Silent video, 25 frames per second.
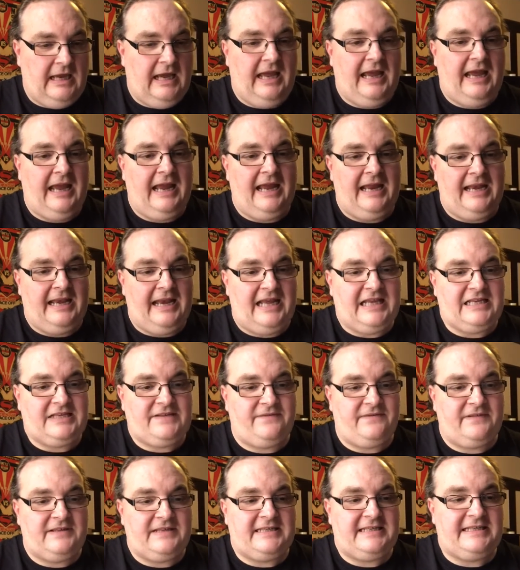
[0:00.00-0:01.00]
and as
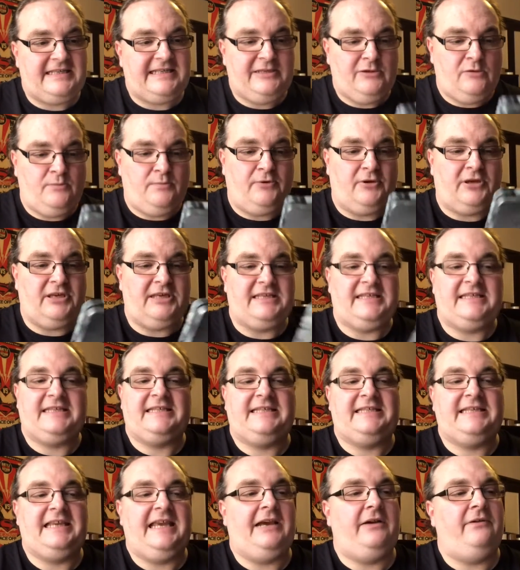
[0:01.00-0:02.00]
for the steelbook
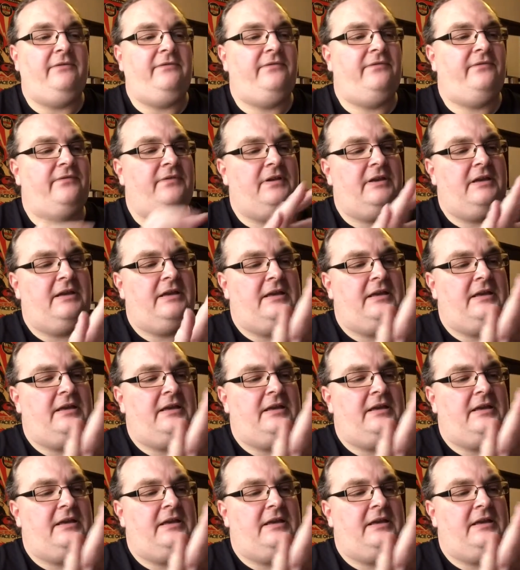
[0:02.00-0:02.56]
itself,